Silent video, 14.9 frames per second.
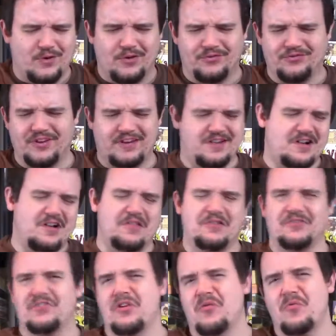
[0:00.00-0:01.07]
else was like, oh,
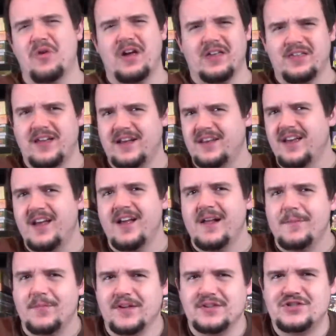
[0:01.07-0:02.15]
there's no way
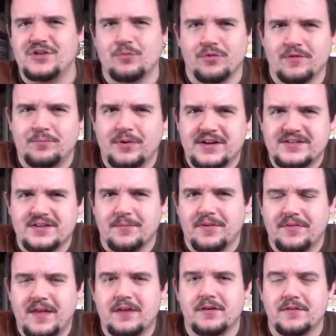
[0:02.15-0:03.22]
that she would have played something
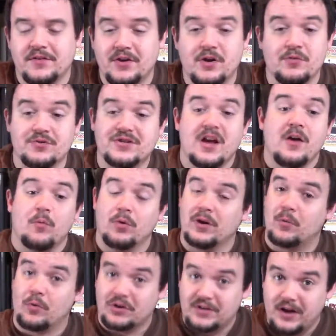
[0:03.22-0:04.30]
that on the nose. Well,
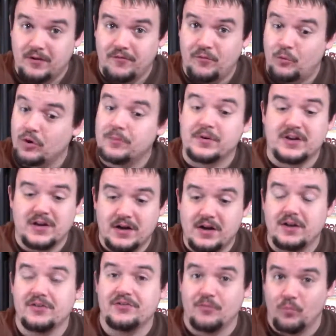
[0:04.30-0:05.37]
it worked out for her
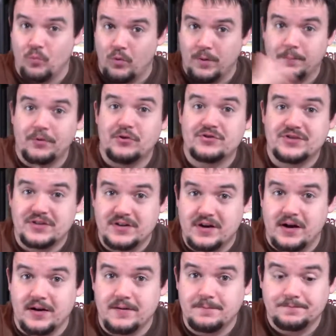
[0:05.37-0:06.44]
because one person
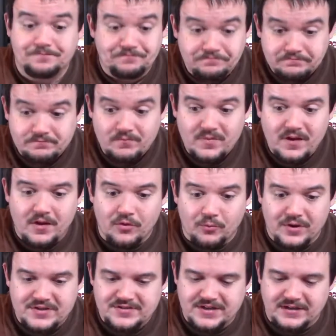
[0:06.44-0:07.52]
got it and the
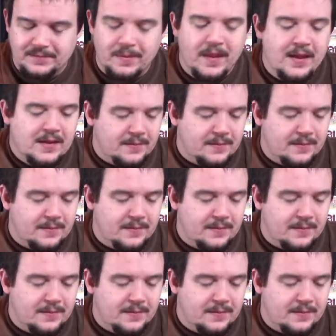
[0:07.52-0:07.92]
rest didn't.